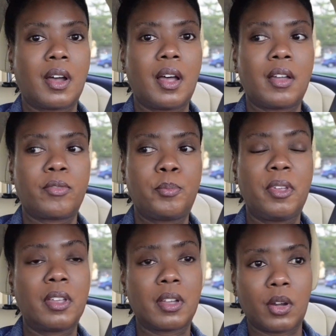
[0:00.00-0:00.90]
of
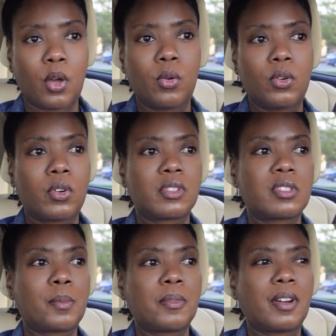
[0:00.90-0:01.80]
being alone or
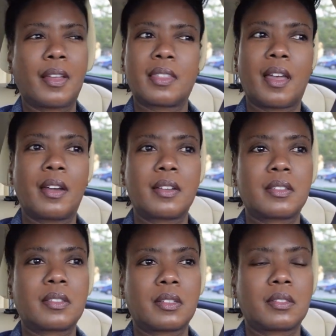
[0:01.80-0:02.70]
something like that
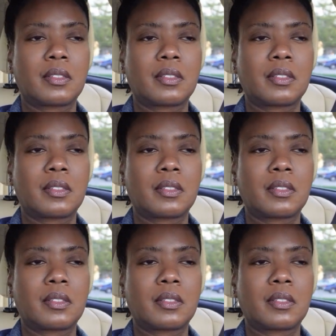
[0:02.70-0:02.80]
is